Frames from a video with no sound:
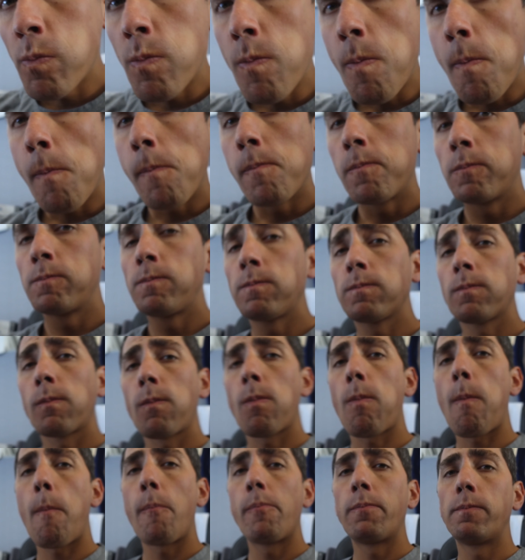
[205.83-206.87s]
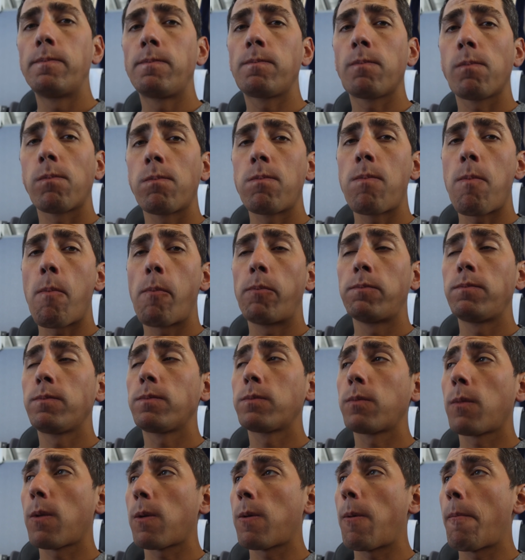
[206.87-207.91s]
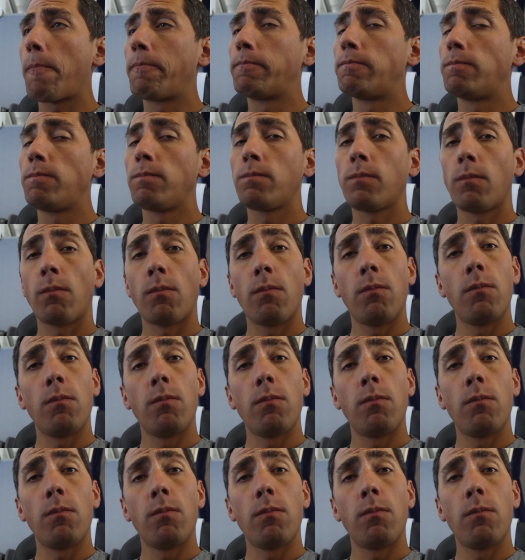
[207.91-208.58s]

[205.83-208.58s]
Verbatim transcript: very familiar voices give those pilot